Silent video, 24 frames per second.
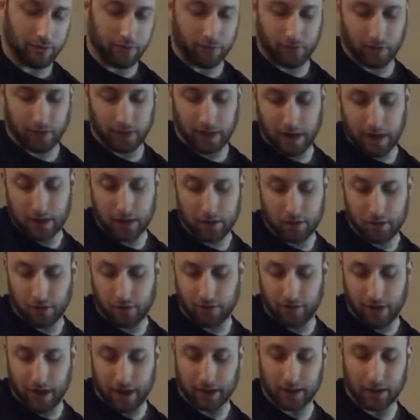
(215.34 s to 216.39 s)
Forgetting the
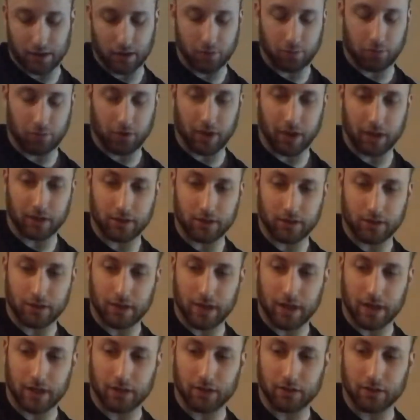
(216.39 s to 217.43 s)
fact that you're playing
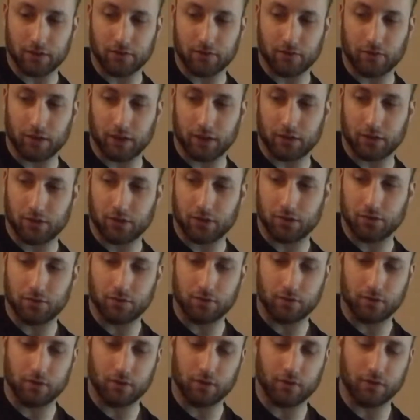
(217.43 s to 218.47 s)
consecutive, like 2
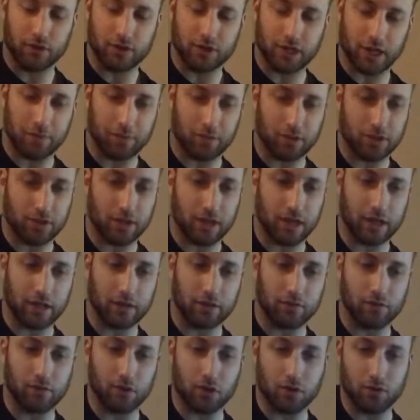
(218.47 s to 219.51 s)
of the same
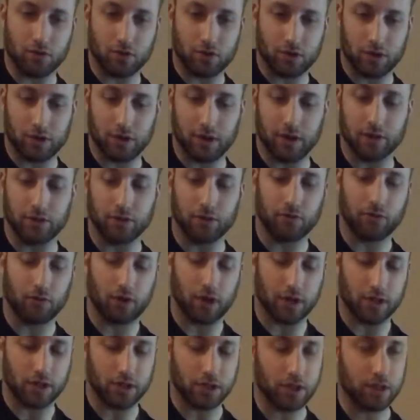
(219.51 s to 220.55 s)
consecutive notes in your
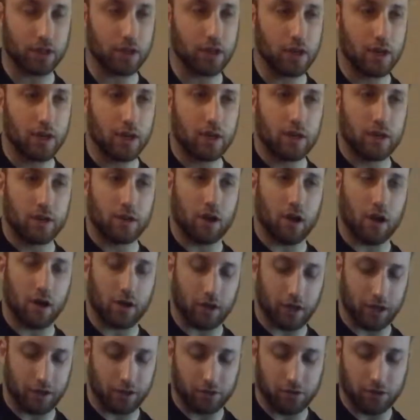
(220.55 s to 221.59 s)
phrasing
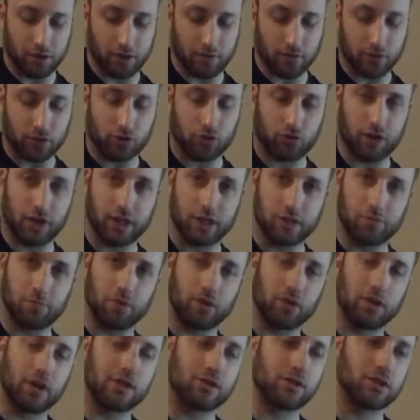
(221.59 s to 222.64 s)
on like 2 different strings,
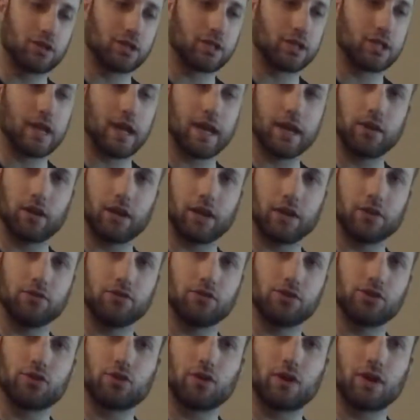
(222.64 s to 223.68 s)
but let's just say like you
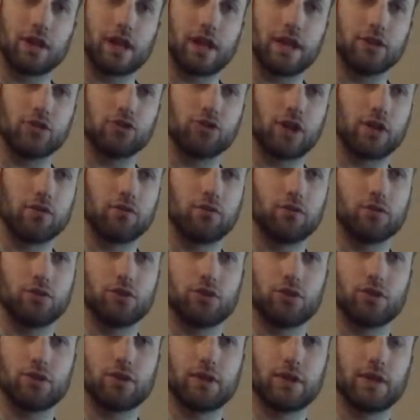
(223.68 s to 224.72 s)
just thought of that in general,
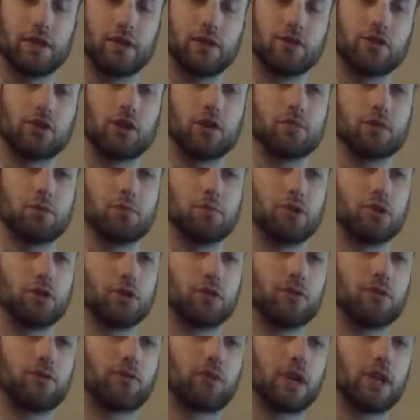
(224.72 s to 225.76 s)
just in terms of
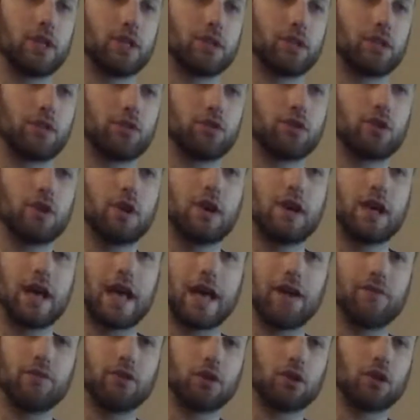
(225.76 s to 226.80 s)
musical phrasing, just
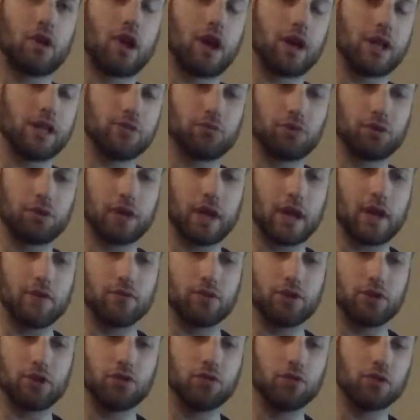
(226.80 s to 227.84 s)
having lines where you
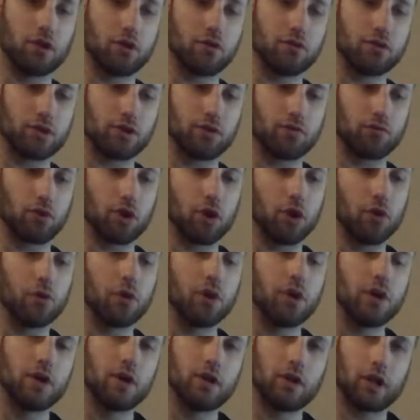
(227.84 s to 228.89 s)
have 2 notes in a row.
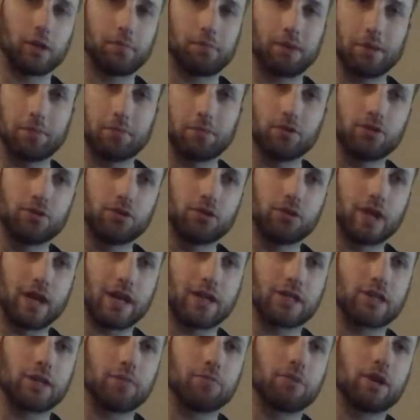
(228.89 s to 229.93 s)
Like people do
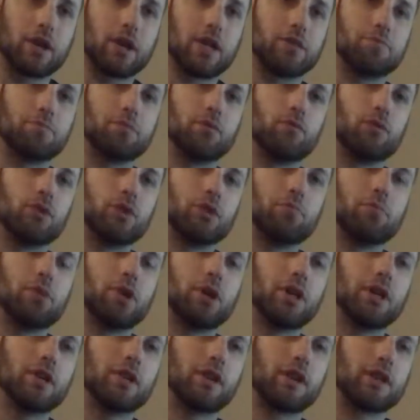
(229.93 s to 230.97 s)
that sometimes, but when you
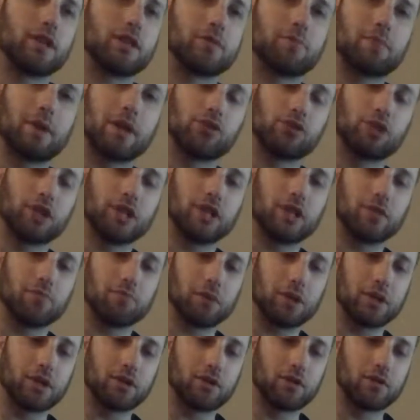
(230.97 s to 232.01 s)
put it like especially in the
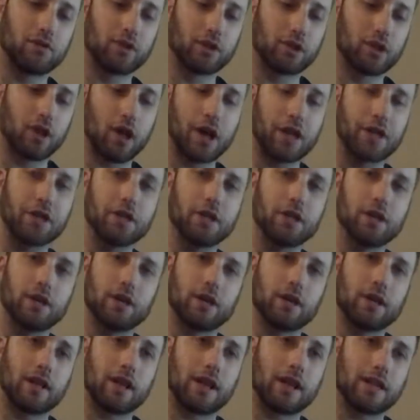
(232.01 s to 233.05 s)
middle of the line,
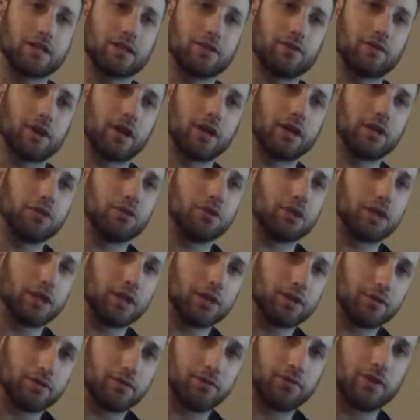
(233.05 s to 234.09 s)
that has a very
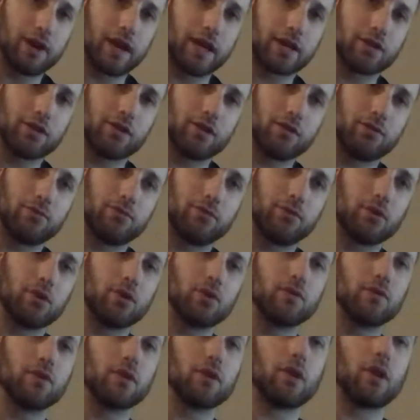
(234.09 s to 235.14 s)
unique effect to the
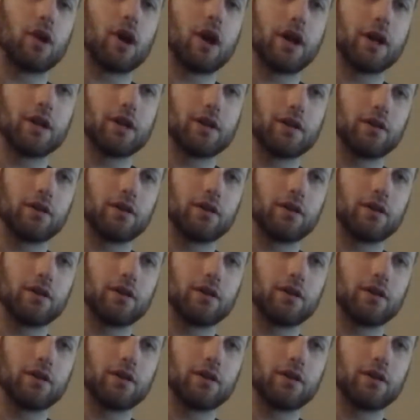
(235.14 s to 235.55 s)
flow of the line.